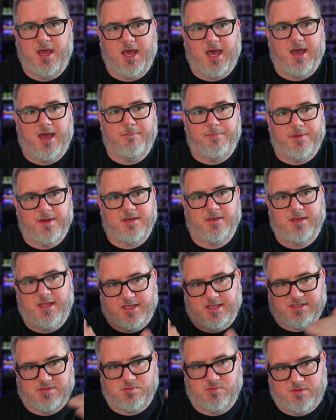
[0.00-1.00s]
But
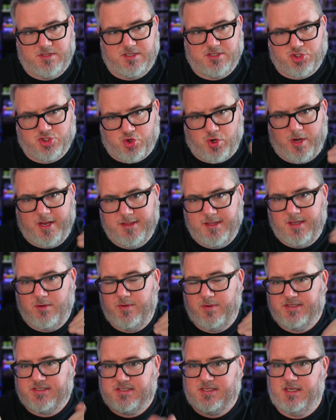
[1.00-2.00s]
yes, the trend that
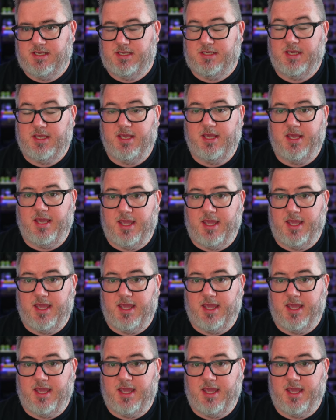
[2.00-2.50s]
we see,